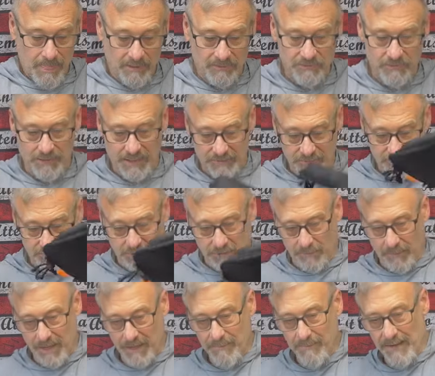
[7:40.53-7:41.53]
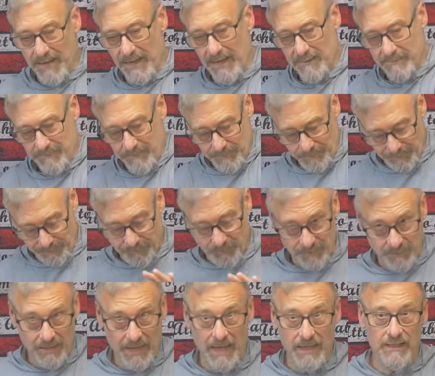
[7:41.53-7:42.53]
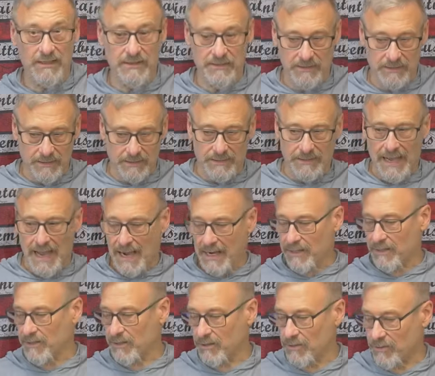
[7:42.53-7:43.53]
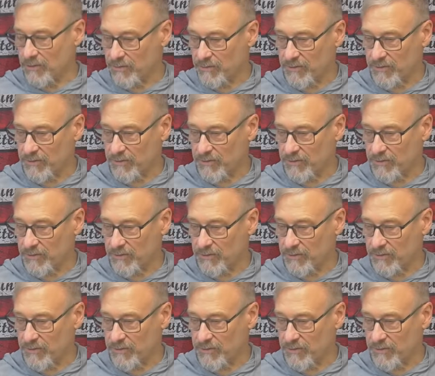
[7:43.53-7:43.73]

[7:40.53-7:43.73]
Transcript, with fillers: So that's the Gray Man. That is the Tactical.